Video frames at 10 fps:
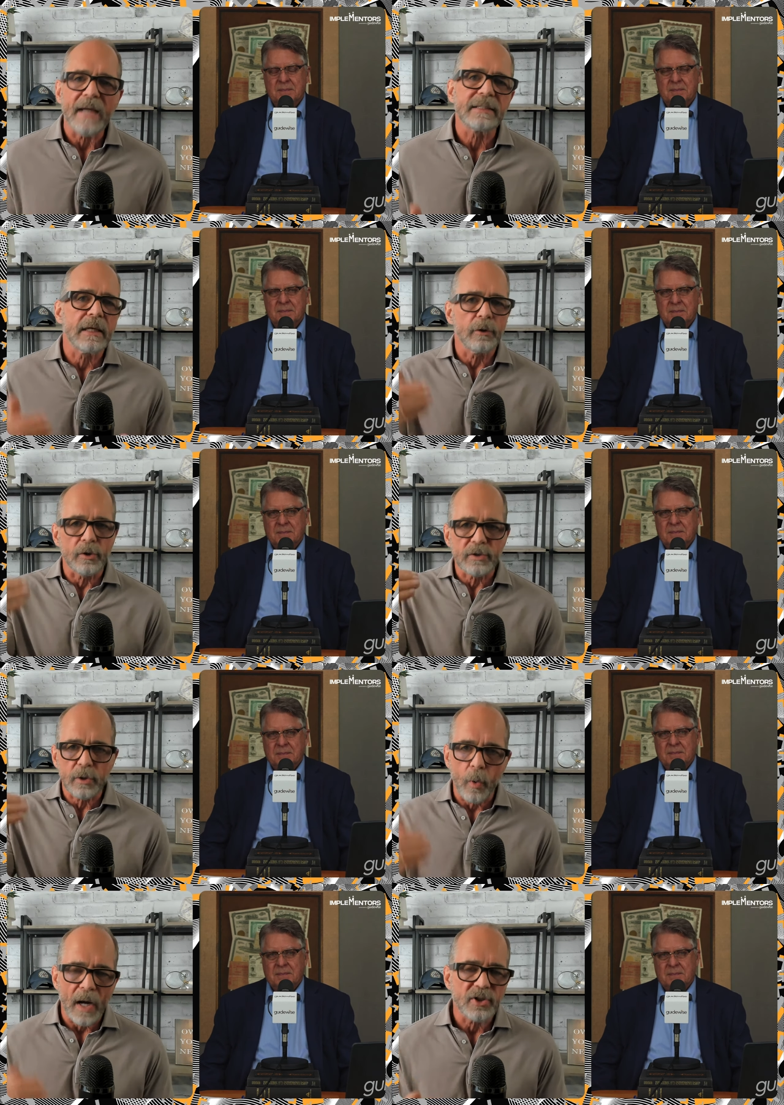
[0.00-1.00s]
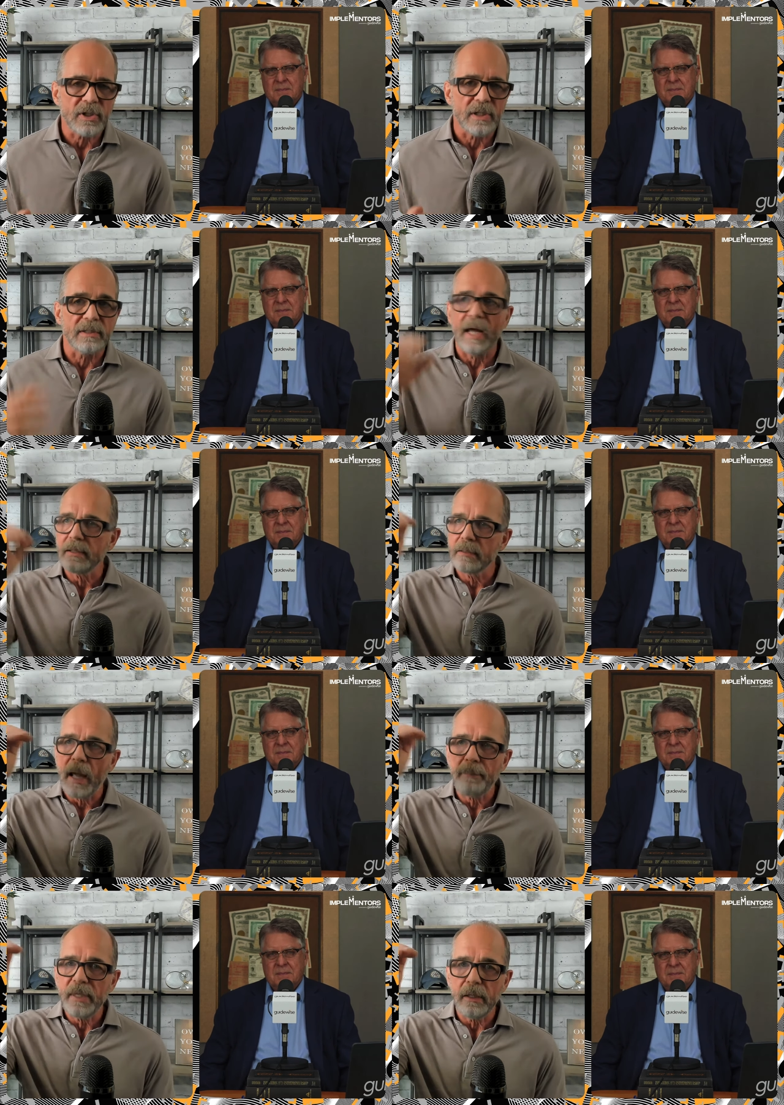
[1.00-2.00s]
Speaker 1: asking those questions, not
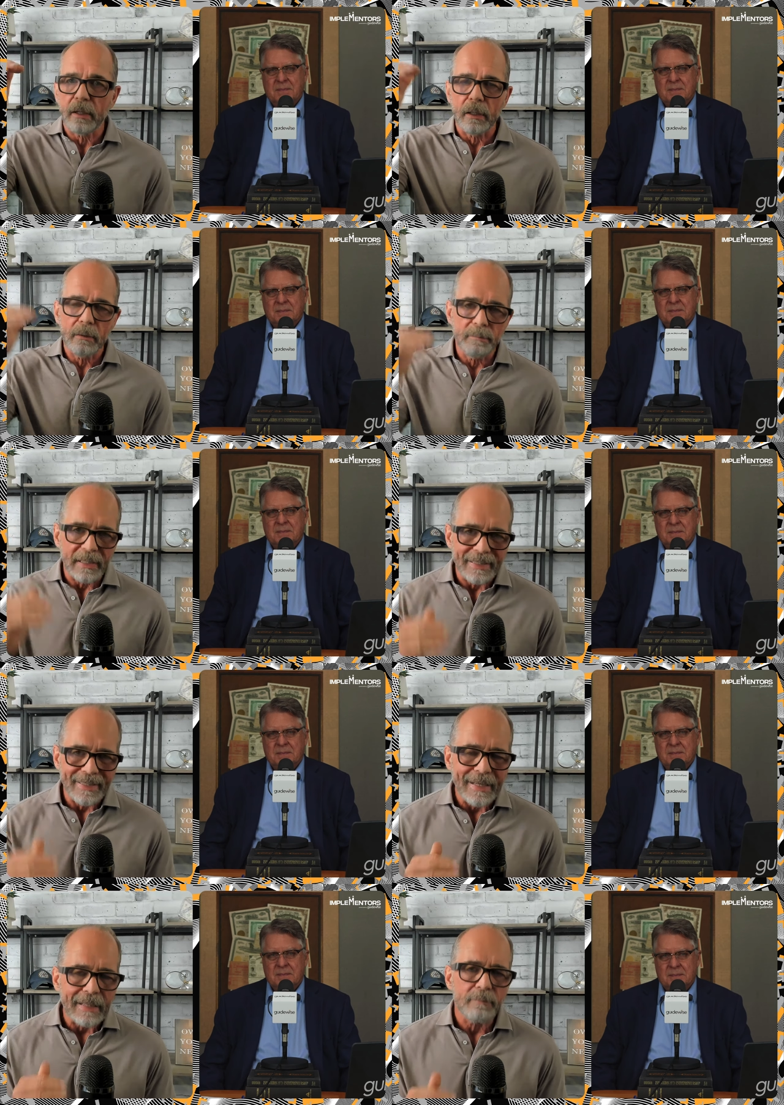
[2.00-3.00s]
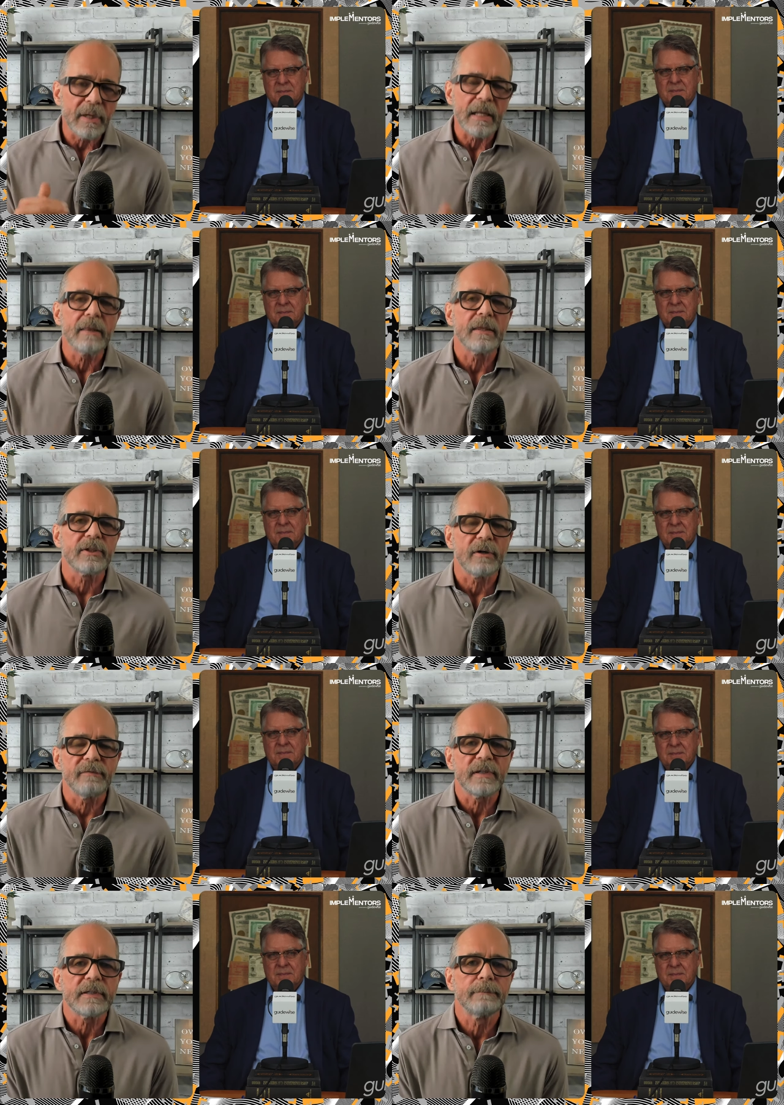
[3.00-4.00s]
up here, but getting beneath the
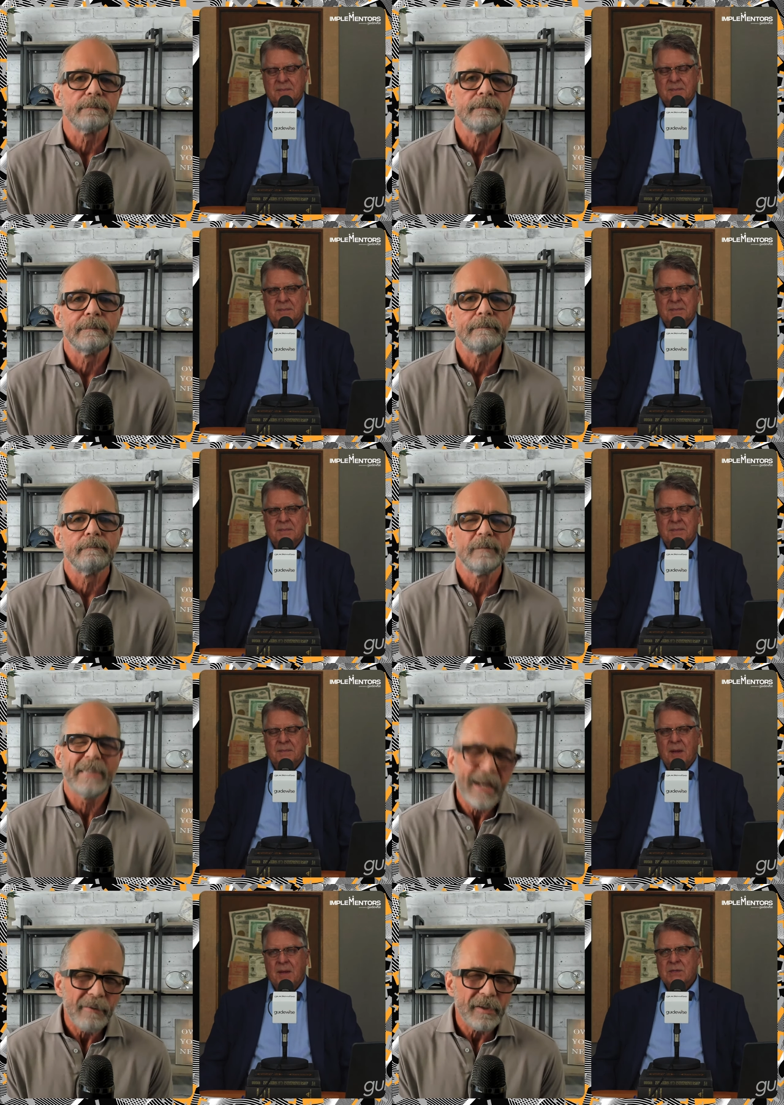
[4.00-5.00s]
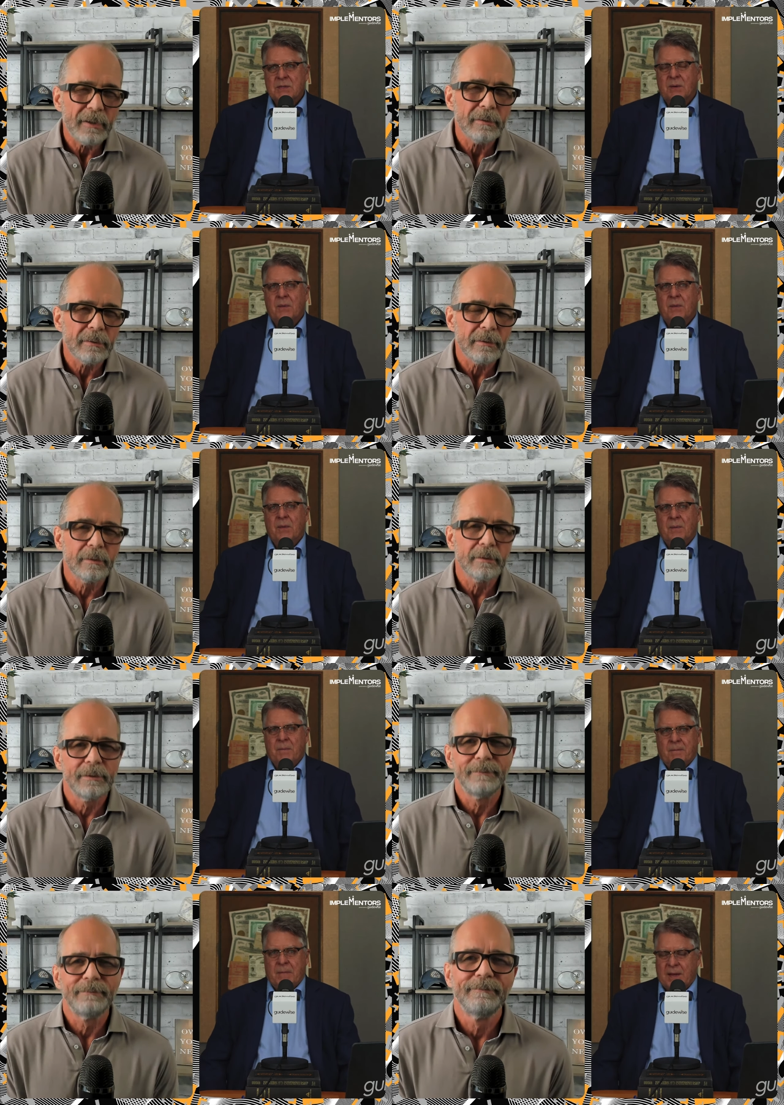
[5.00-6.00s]
surface. Mm-hmm. Is that helpful? So,
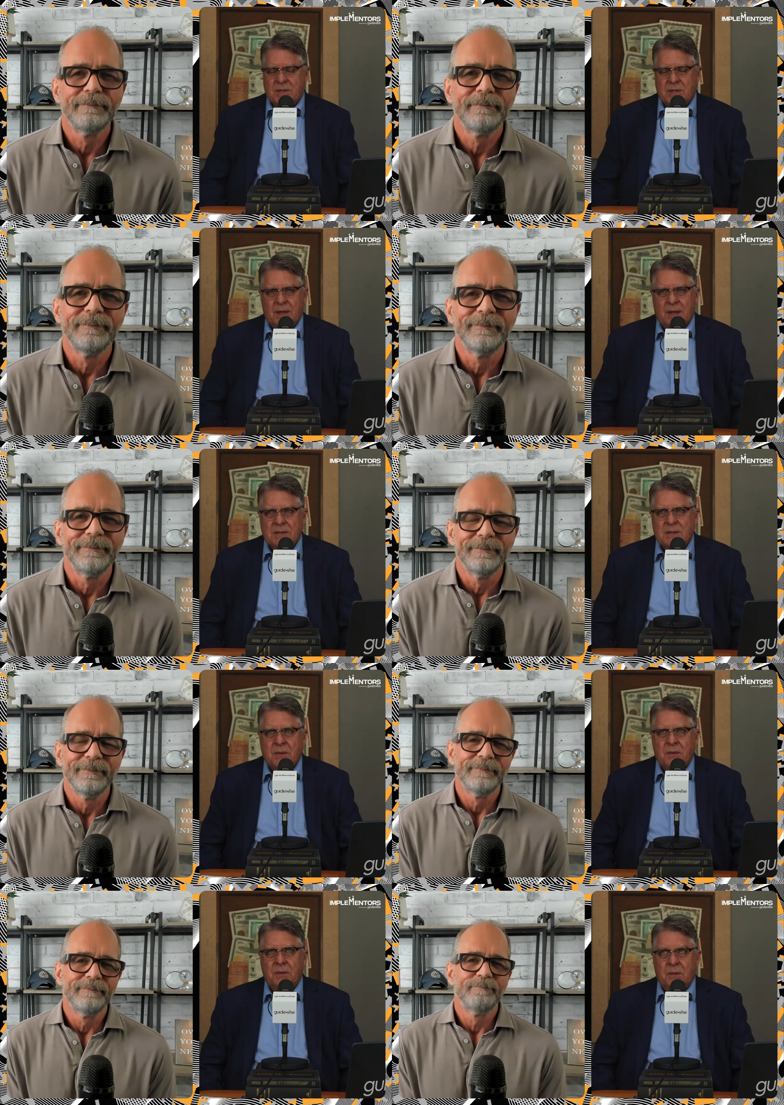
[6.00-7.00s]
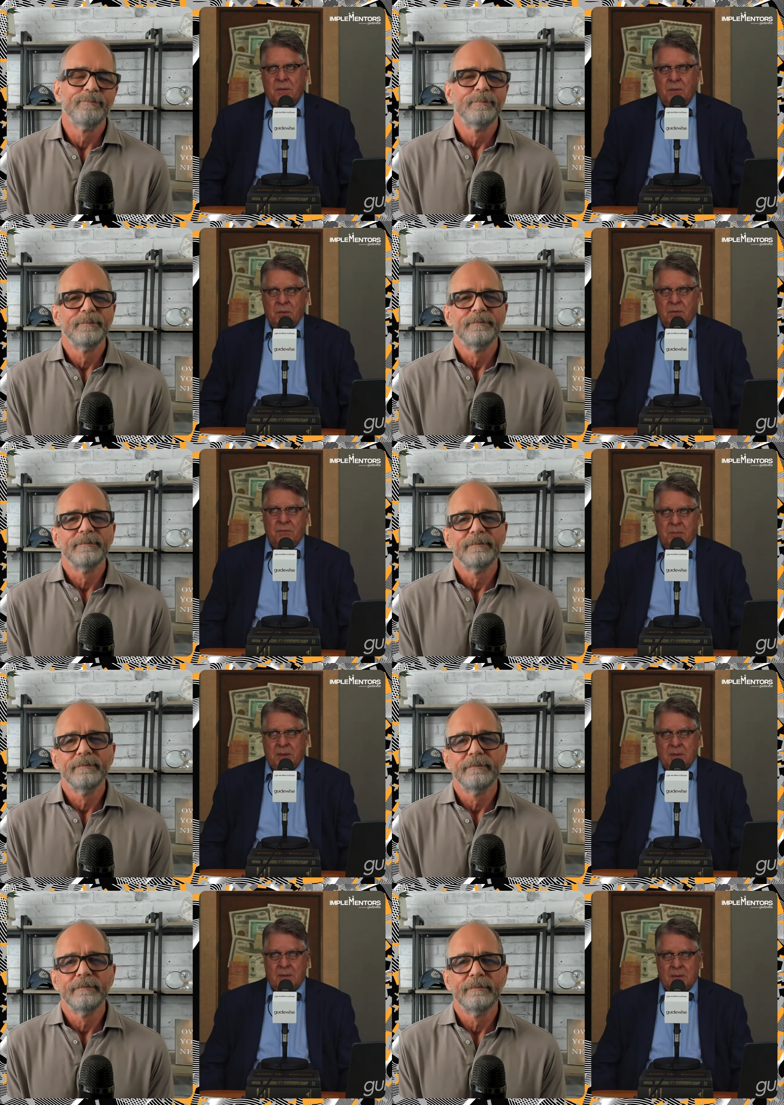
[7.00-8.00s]
Speaker 2: yes. So you've
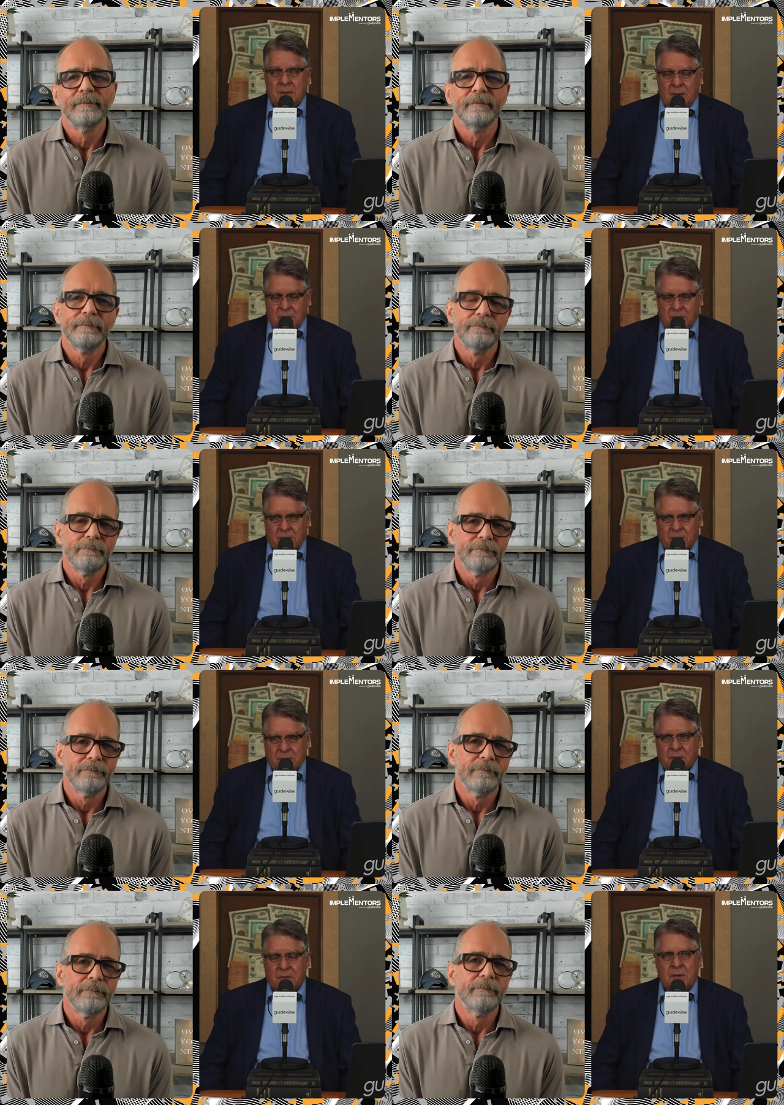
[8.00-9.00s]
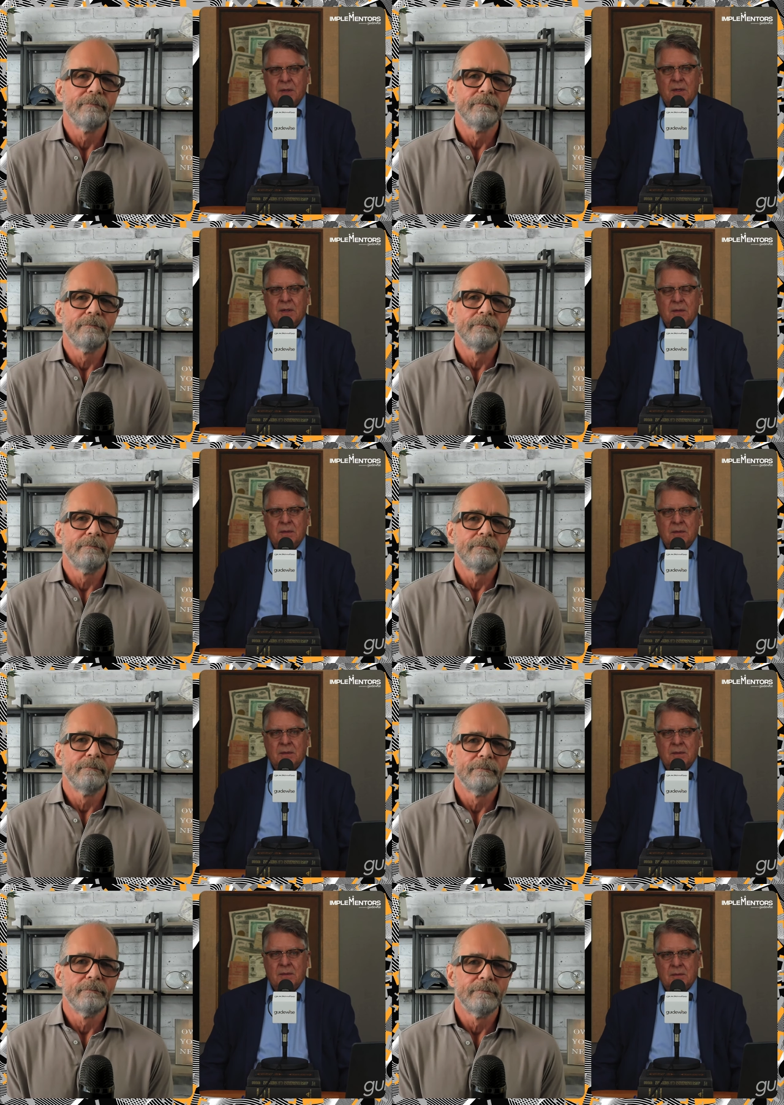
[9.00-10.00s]
been in work 30,
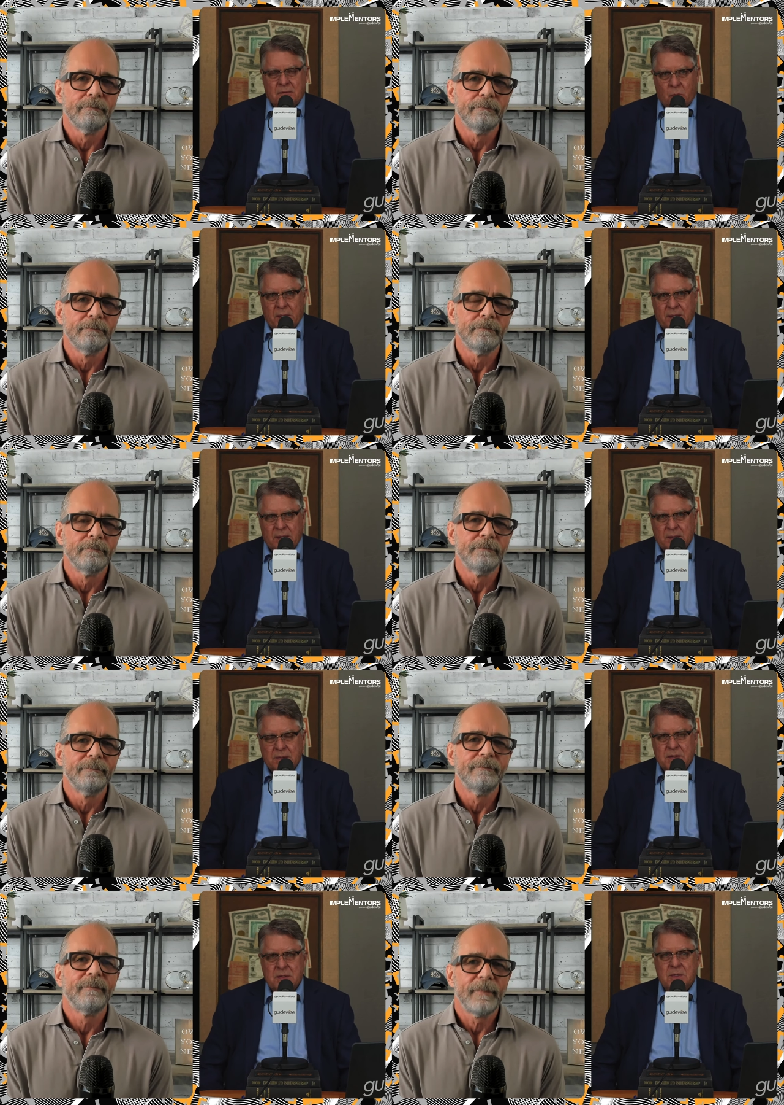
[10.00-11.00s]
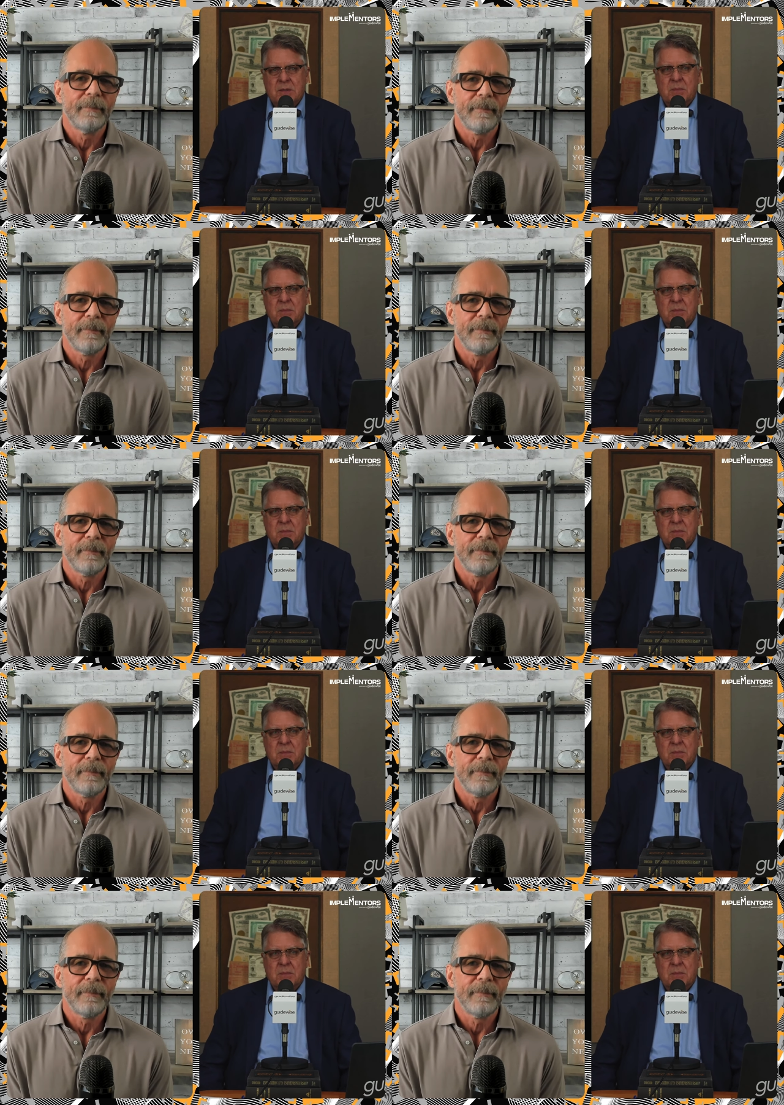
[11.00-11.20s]
40 years in your